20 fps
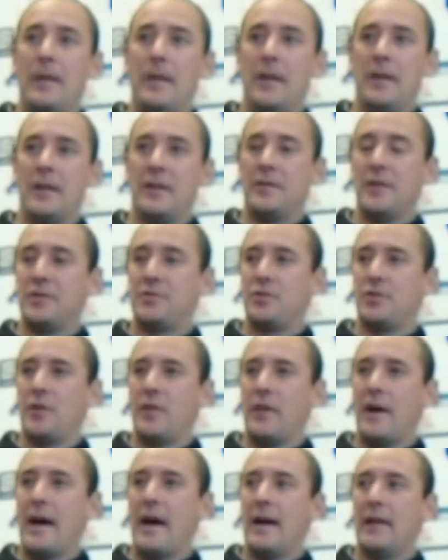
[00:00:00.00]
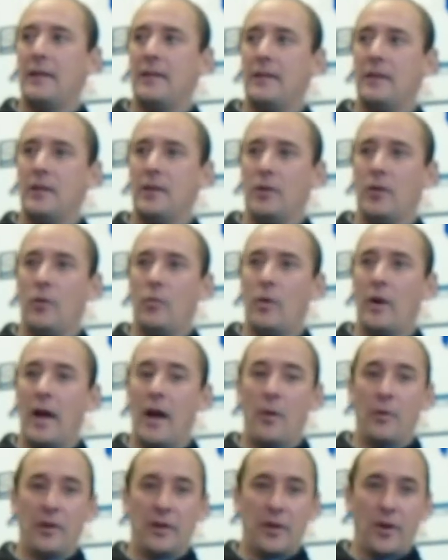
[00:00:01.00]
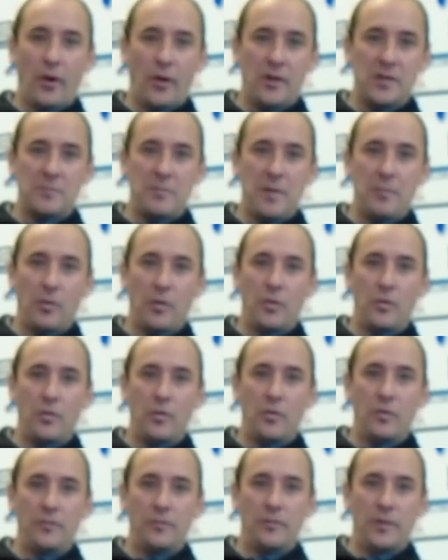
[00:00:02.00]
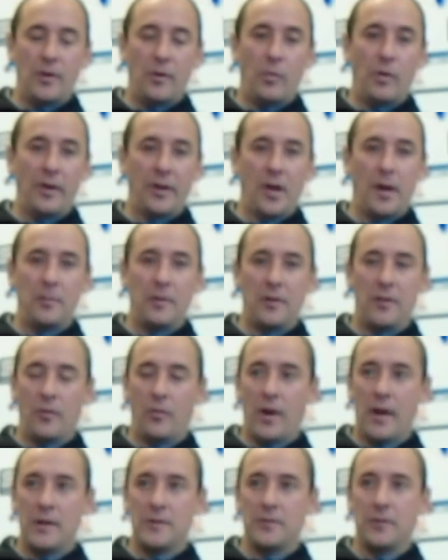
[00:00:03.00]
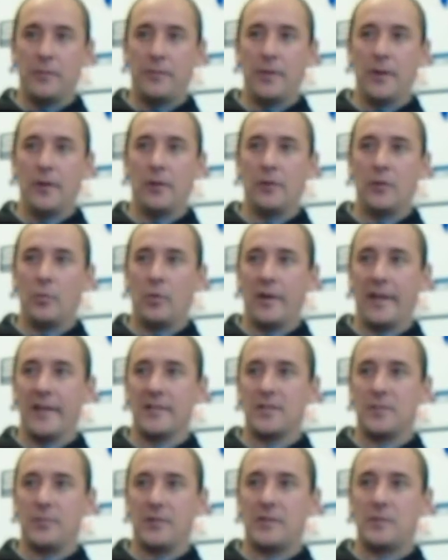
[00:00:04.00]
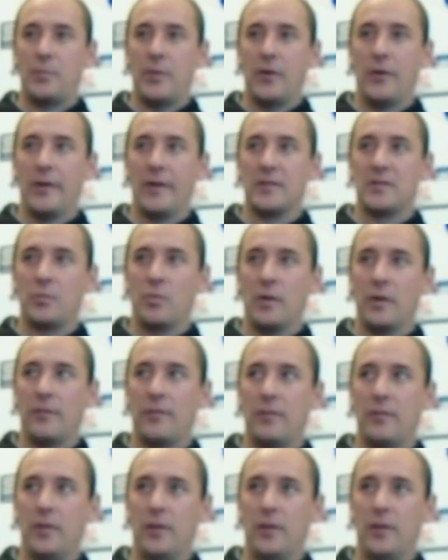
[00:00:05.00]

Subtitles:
In addition to that, what I would encourage people who want to come into the ranger field and want to get some experience with